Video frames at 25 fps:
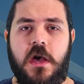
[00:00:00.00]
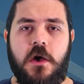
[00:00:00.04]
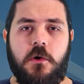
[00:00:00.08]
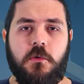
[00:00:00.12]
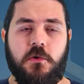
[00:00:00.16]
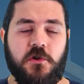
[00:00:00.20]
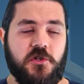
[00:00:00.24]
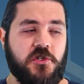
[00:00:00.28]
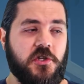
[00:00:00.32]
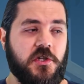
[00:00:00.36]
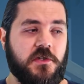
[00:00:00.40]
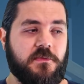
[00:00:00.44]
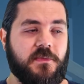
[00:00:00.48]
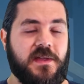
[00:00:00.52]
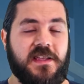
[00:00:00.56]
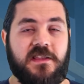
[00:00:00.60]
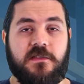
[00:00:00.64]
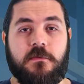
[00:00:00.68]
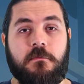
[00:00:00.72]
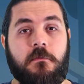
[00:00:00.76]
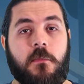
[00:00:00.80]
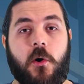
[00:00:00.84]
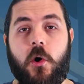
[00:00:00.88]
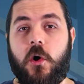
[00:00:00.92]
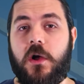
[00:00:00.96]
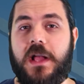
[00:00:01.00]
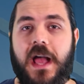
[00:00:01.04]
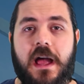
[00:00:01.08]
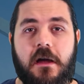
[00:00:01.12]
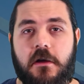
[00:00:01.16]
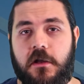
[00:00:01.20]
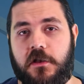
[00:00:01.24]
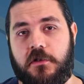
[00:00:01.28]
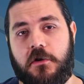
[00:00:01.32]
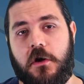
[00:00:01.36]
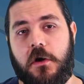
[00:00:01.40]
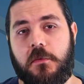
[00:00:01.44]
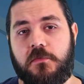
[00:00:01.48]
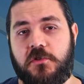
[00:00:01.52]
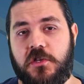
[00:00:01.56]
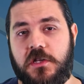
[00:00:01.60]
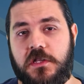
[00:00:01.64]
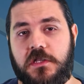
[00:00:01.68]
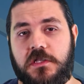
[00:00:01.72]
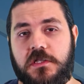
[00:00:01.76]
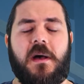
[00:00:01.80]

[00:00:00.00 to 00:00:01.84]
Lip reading: which just means more character options.